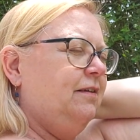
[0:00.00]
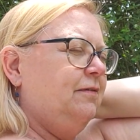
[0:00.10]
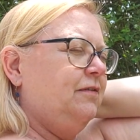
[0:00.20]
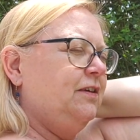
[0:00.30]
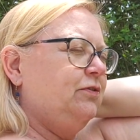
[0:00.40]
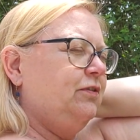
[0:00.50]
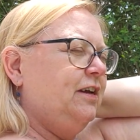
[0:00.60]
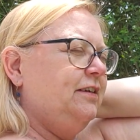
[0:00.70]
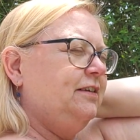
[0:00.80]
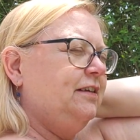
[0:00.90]

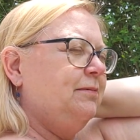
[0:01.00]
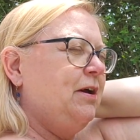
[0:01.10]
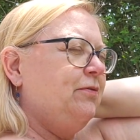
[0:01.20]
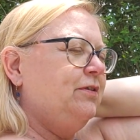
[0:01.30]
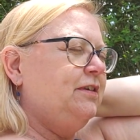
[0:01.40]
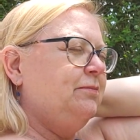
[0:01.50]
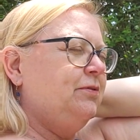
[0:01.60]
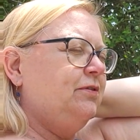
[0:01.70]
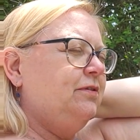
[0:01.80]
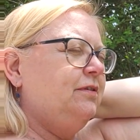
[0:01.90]
visualizing the power
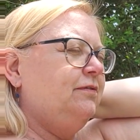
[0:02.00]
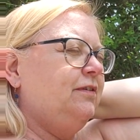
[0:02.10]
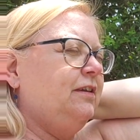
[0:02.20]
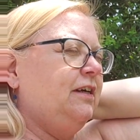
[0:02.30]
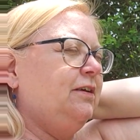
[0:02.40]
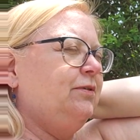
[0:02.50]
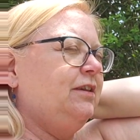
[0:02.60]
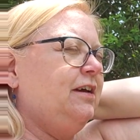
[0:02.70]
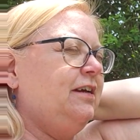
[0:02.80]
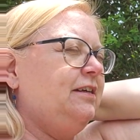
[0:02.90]
symbol, filling it with
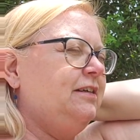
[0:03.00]
light.